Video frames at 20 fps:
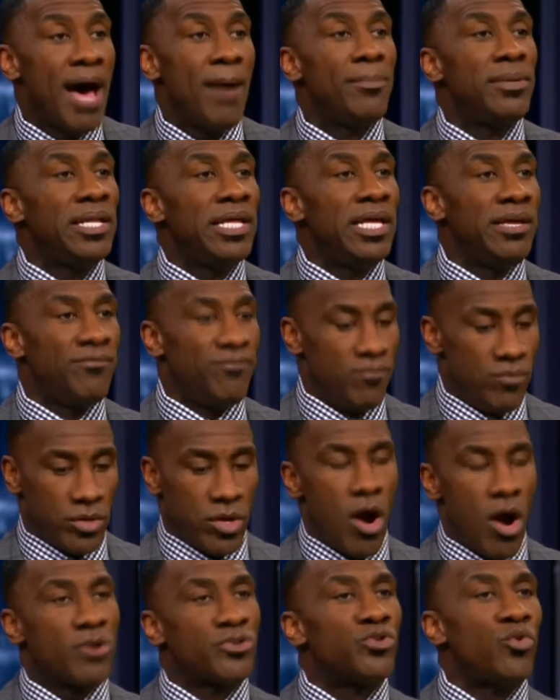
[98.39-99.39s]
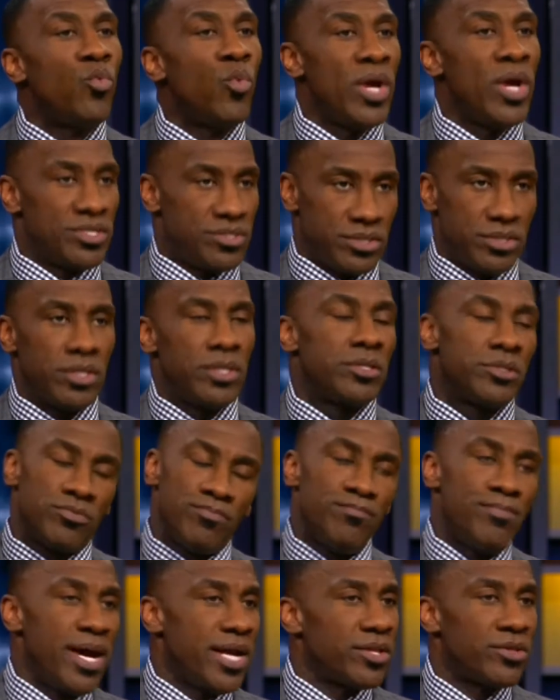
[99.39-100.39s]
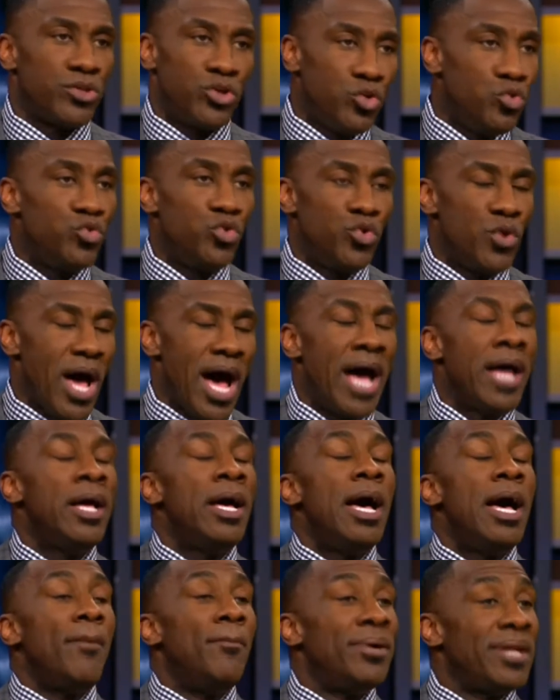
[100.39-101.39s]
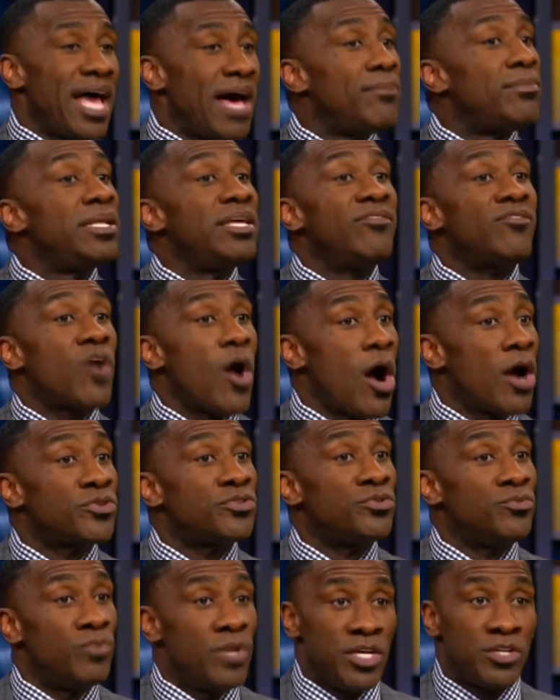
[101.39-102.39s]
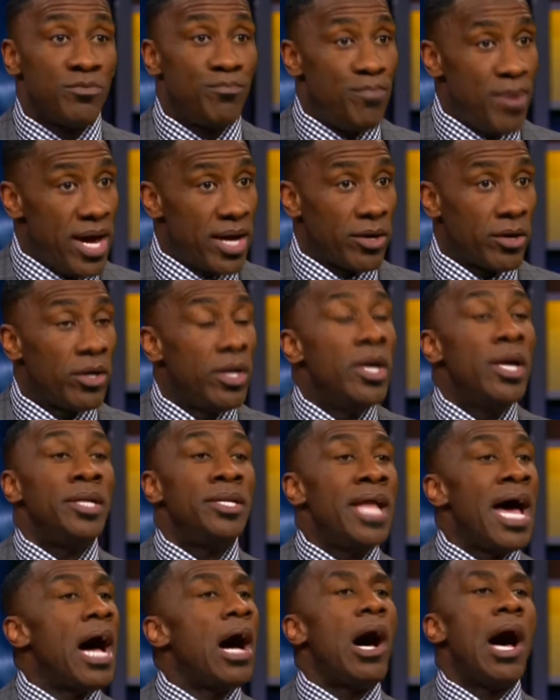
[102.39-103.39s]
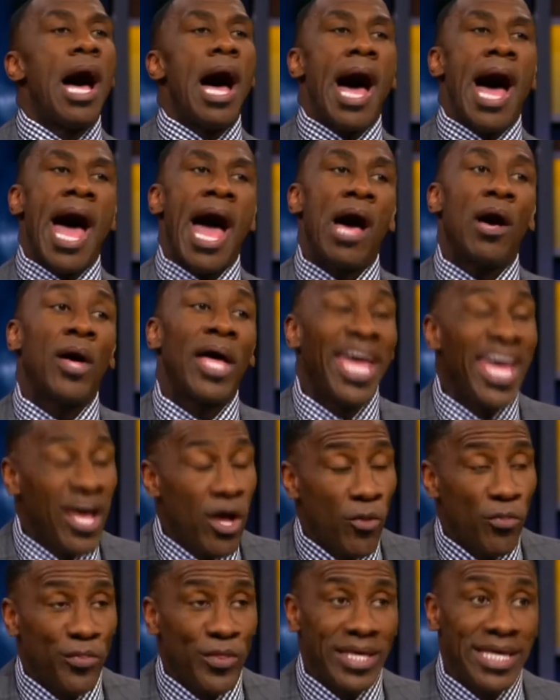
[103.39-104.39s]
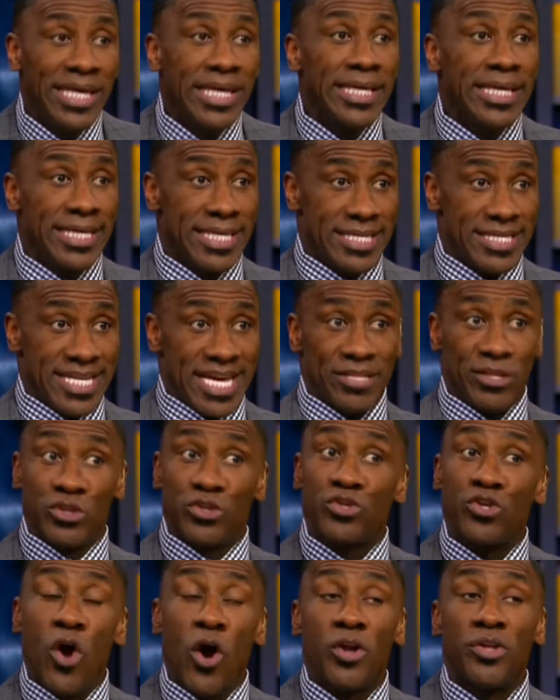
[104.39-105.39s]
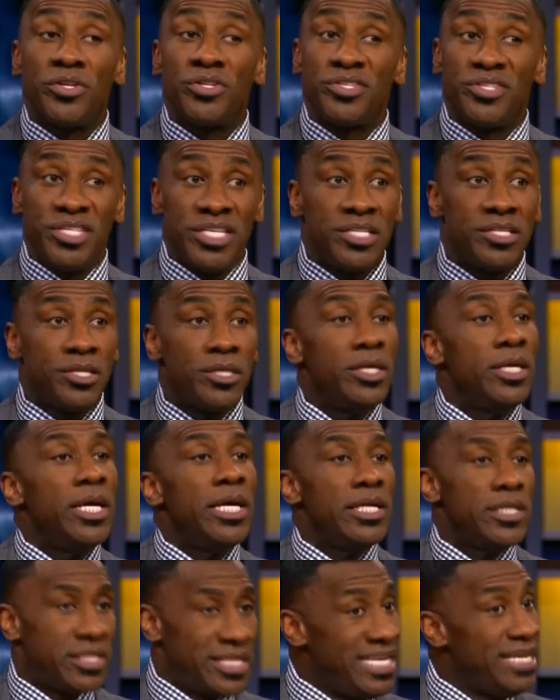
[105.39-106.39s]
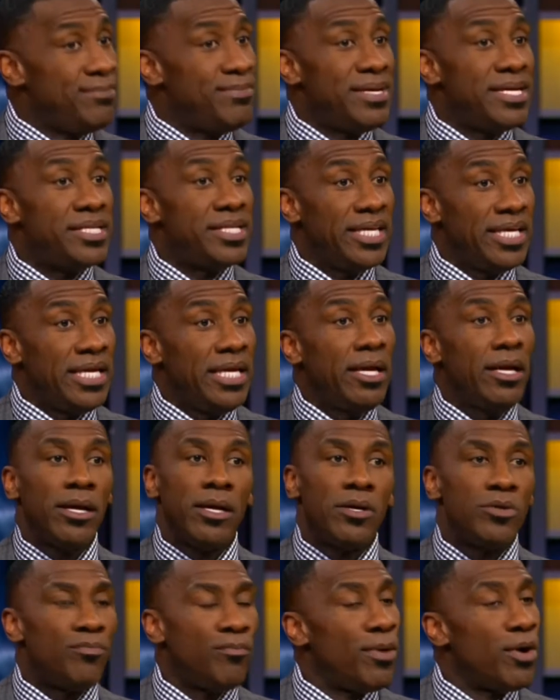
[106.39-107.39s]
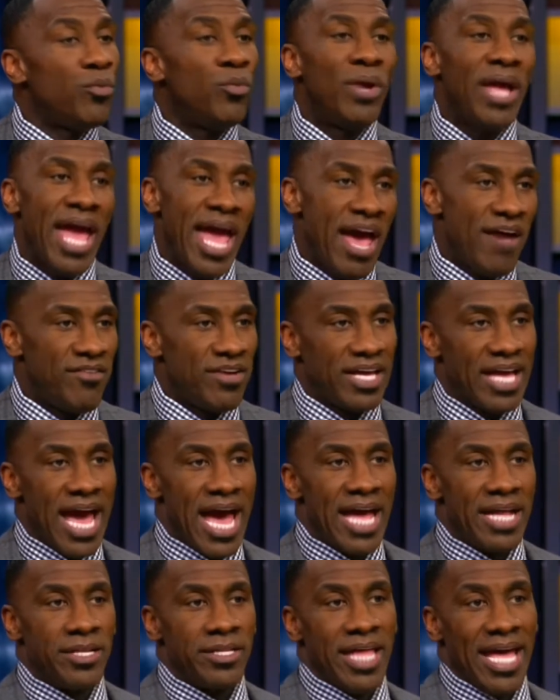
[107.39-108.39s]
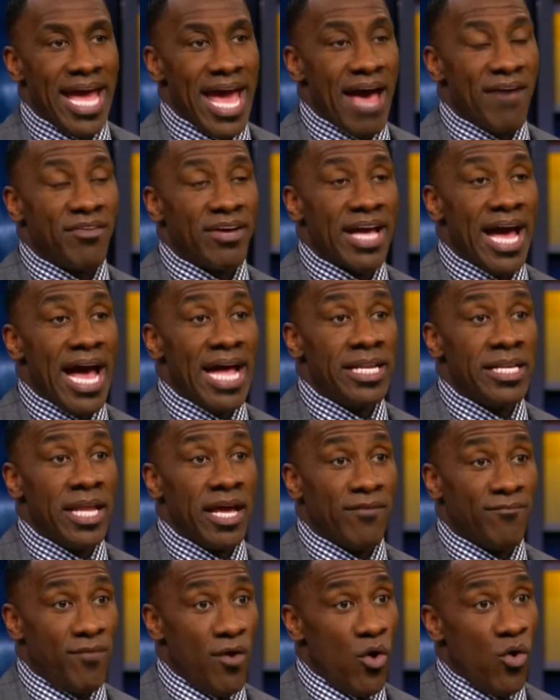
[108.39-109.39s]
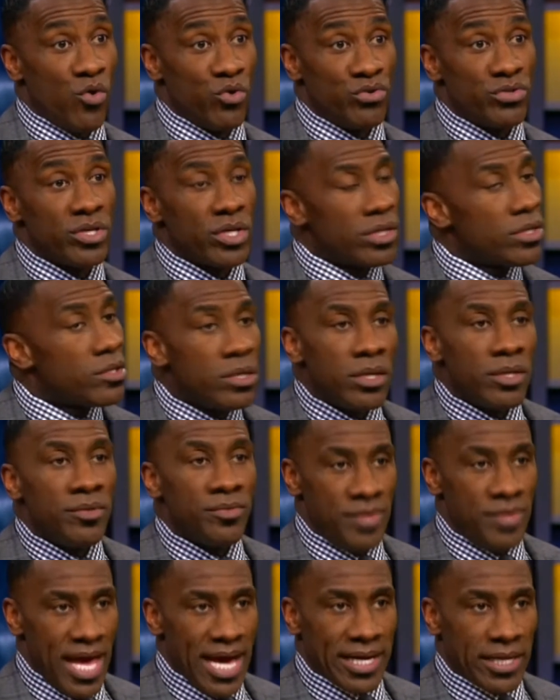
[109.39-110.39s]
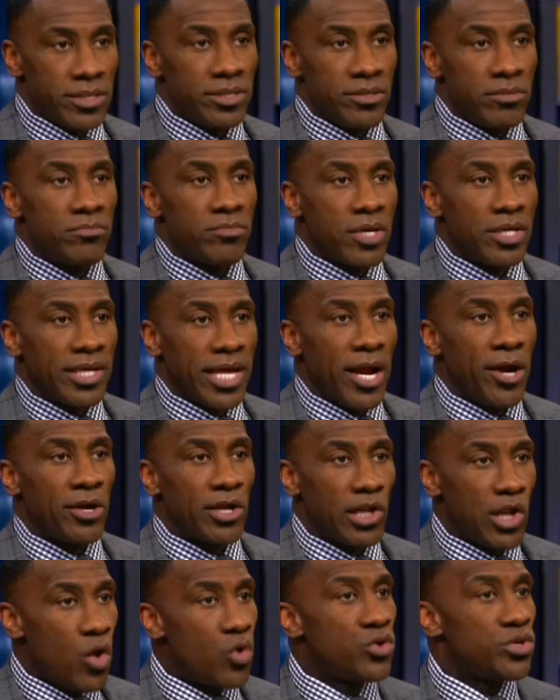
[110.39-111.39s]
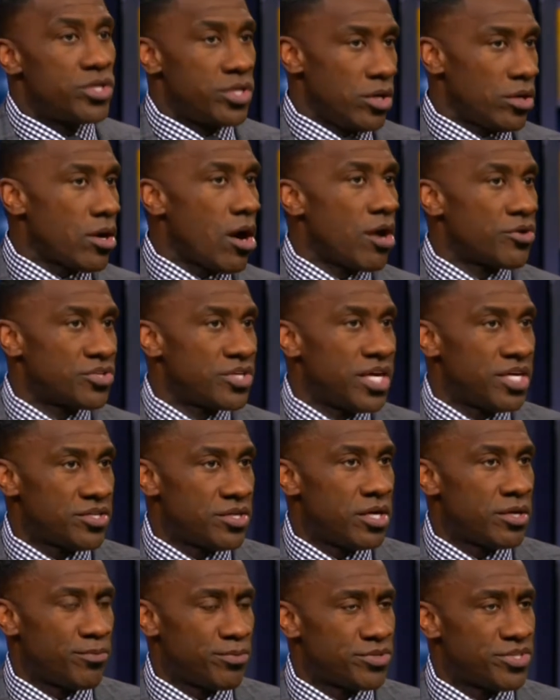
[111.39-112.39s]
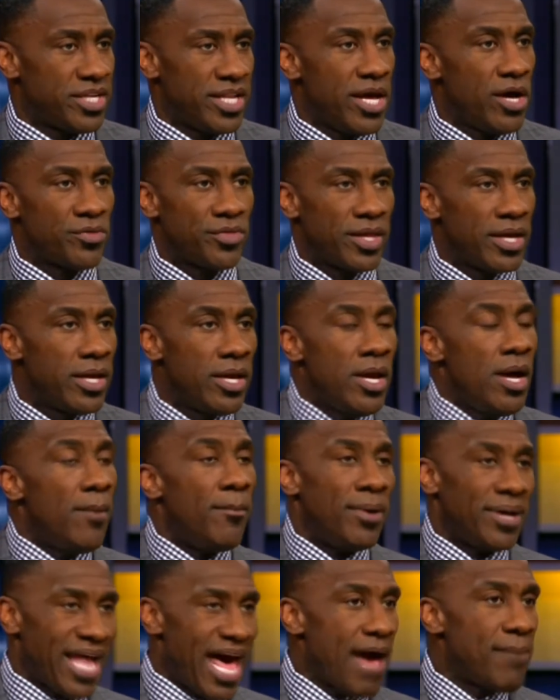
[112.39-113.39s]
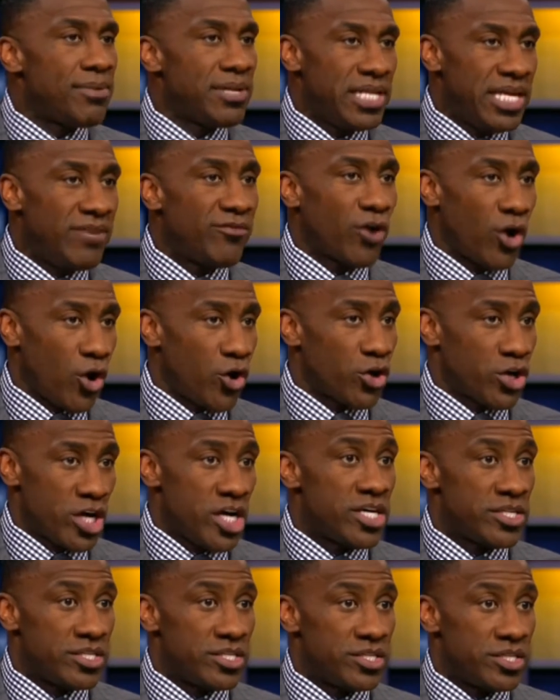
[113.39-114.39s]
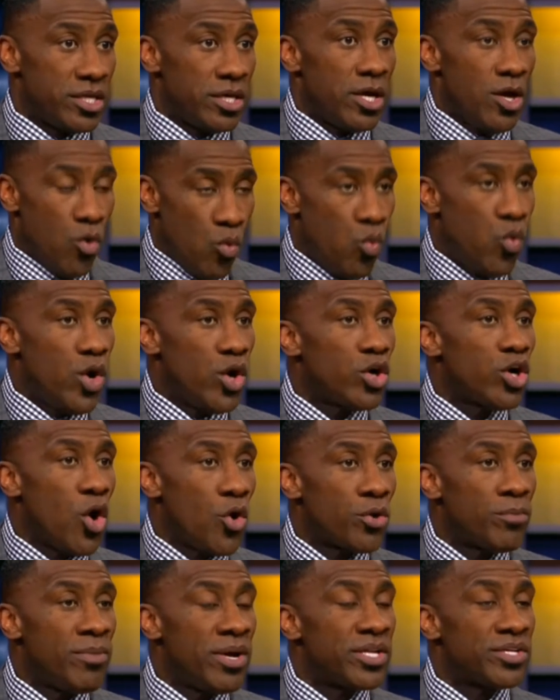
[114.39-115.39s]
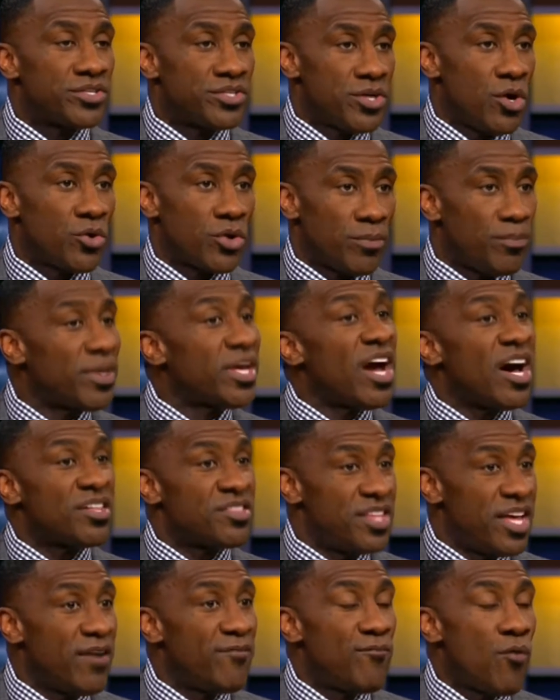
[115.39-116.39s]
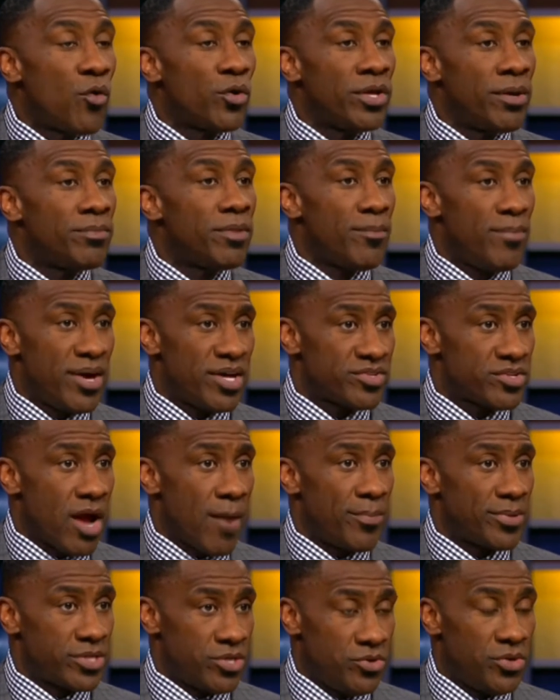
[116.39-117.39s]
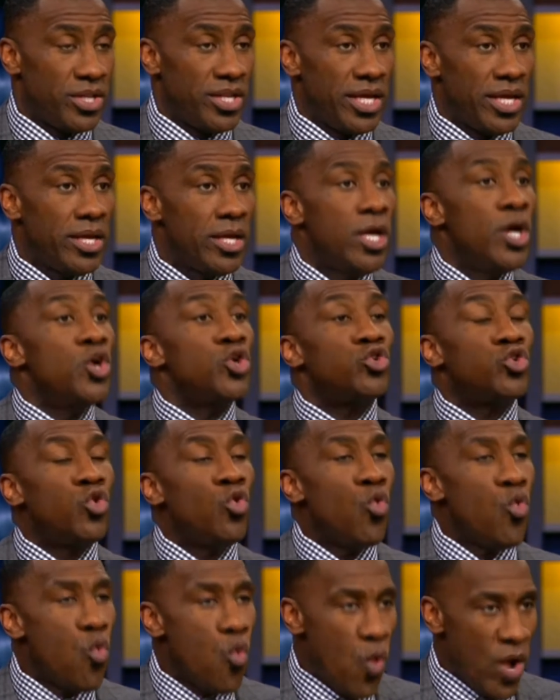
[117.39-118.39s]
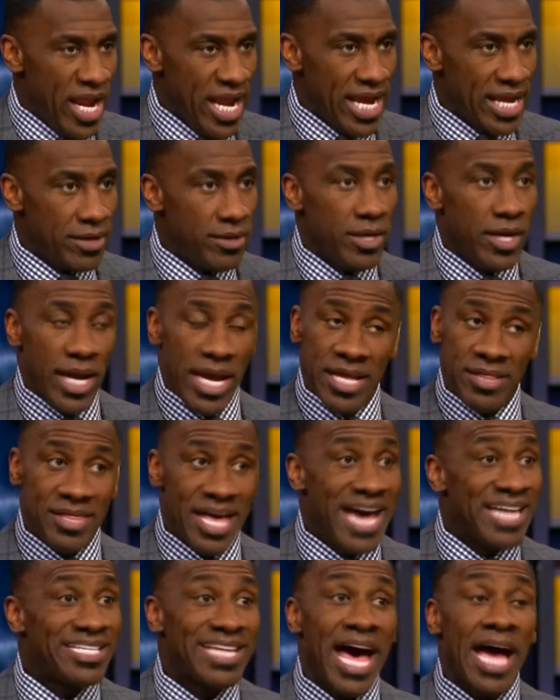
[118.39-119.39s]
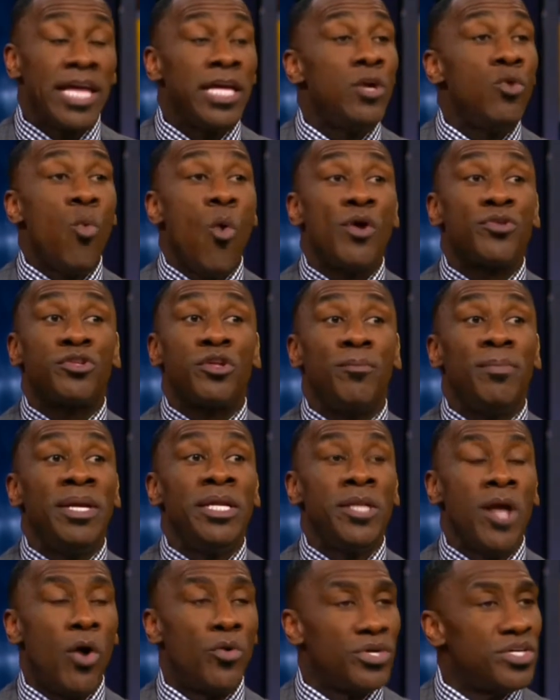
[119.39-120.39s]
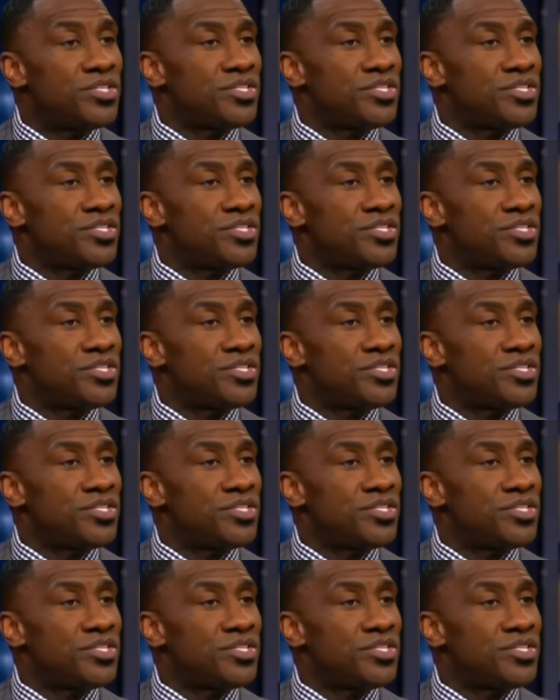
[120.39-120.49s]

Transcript: Now I believe Carson Wentz is better. You do not, but I believe Carson is better. Now, how healthy he is at the start of the season, TBD but we have a guy, they have a guy, Nick Foles, mm-hmm. that can, can carry the load until Carson gets 100% healthy. But I believe Kirk Cousins will go to Minnesota because they afford him the best opportunity to win. And that's how he wants to be known.